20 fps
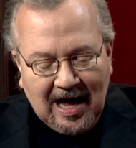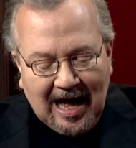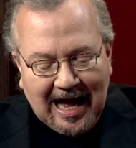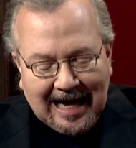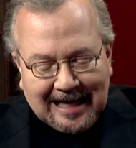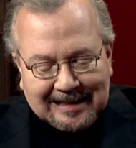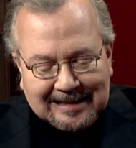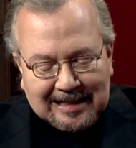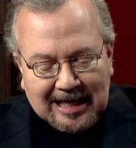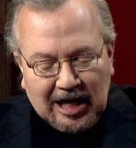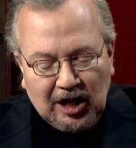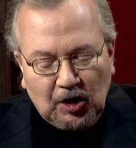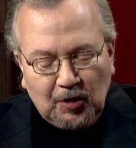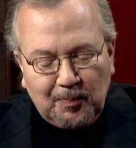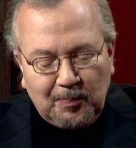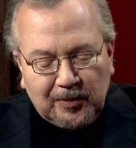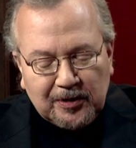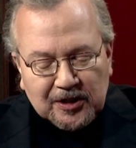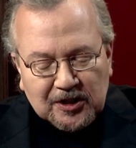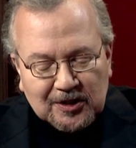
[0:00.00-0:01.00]
I tell
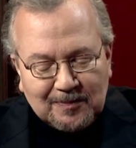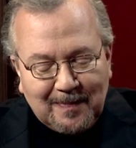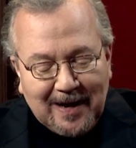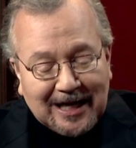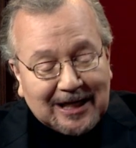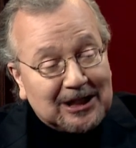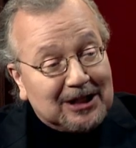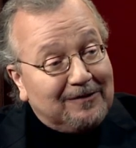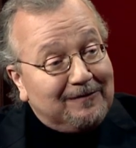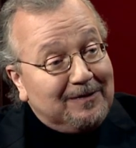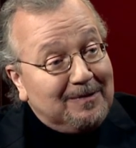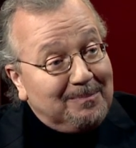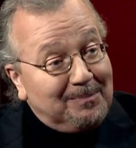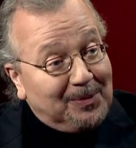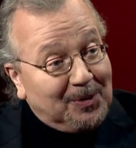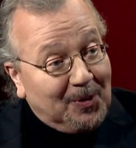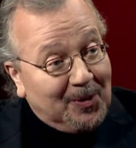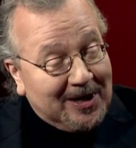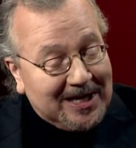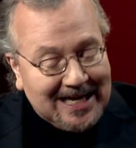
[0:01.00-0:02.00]
prospective
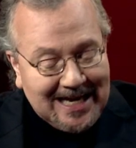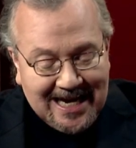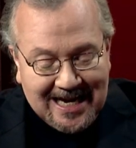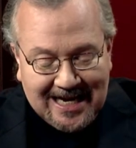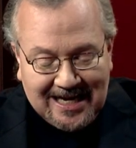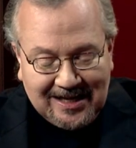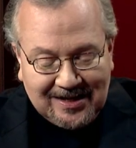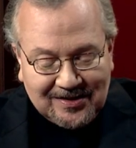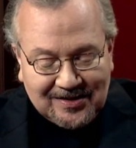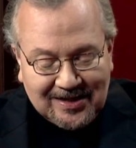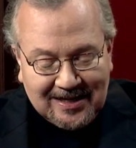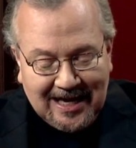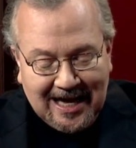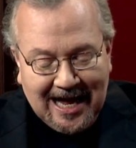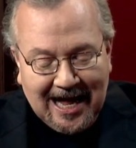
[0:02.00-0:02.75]
employees